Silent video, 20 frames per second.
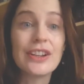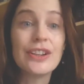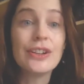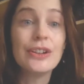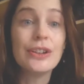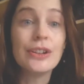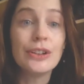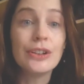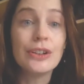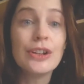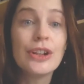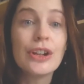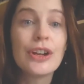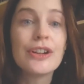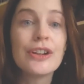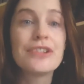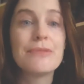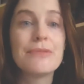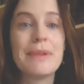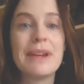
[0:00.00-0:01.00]
you
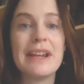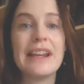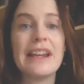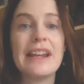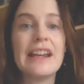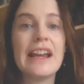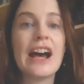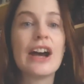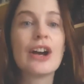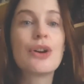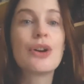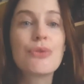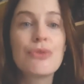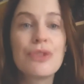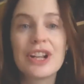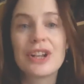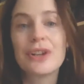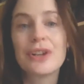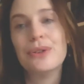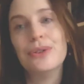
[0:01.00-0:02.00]
learn to be a
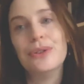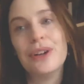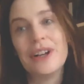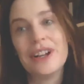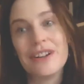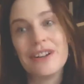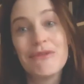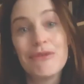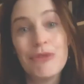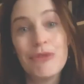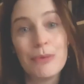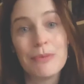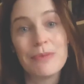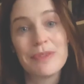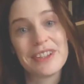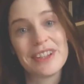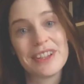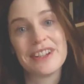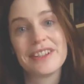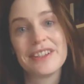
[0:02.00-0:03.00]
critical and informed
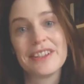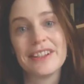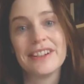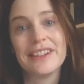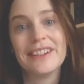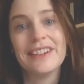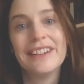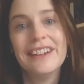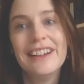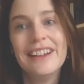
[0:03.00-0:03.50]
citizen.